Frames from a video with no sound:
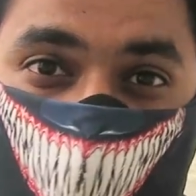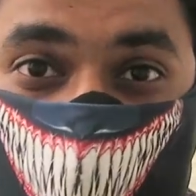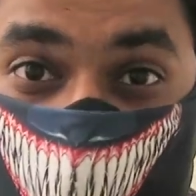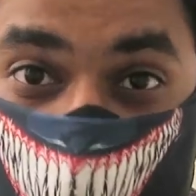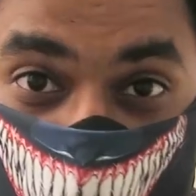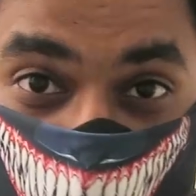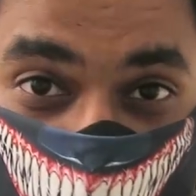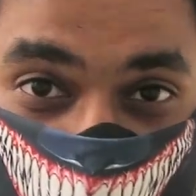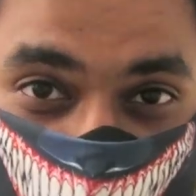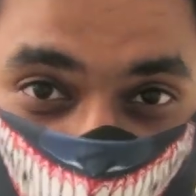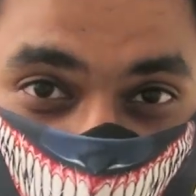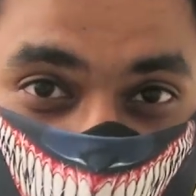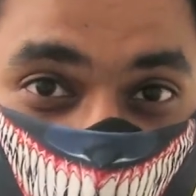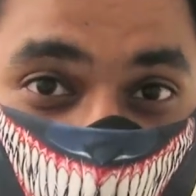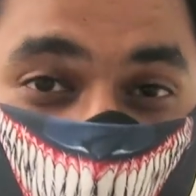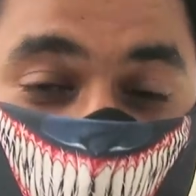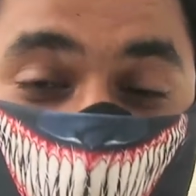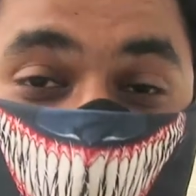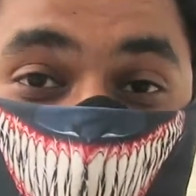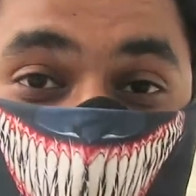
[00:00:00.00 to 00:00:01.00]
You're gonna
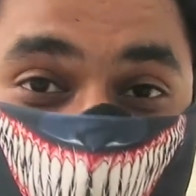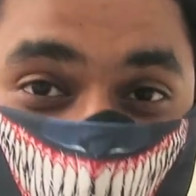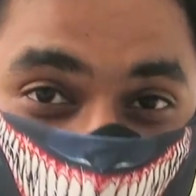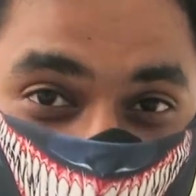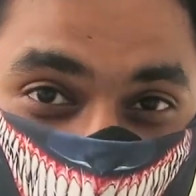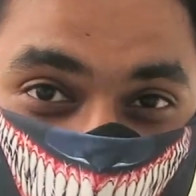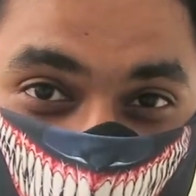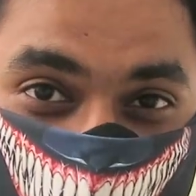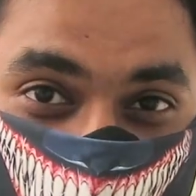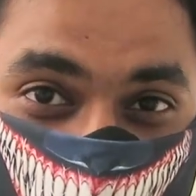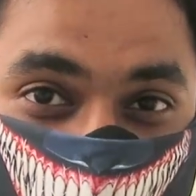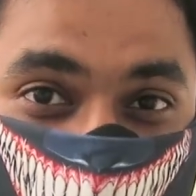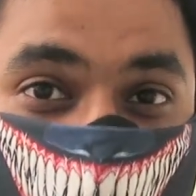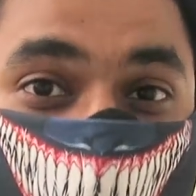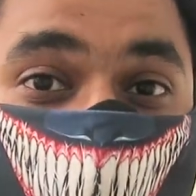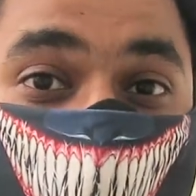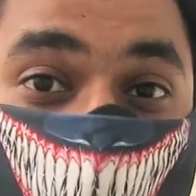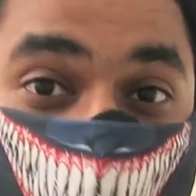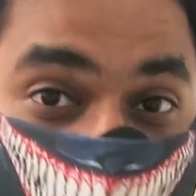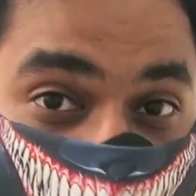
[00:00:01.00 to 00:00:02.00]
know soon
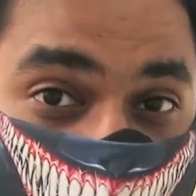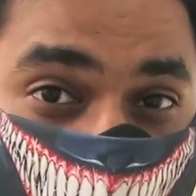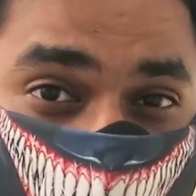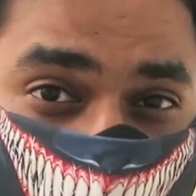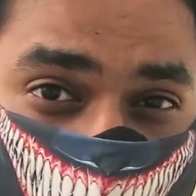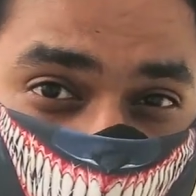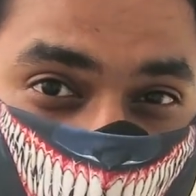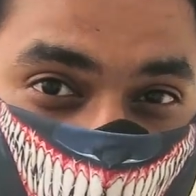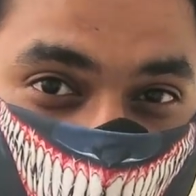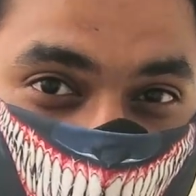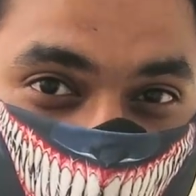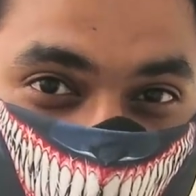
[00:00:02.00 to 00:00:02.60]
in the upcoming